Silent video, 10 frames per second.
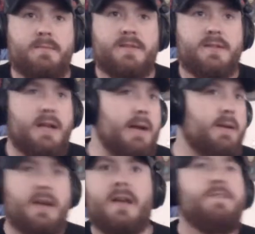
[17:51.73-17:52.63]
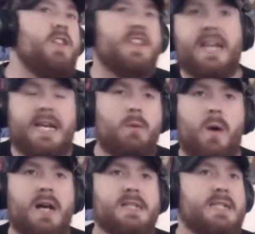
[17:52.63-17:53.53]
Like, if you think he
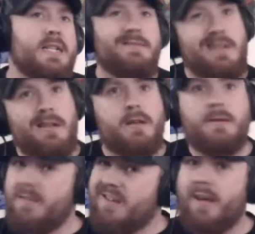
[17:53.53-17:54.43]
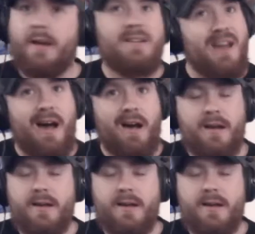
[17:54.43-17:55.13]
was, then okay, nah.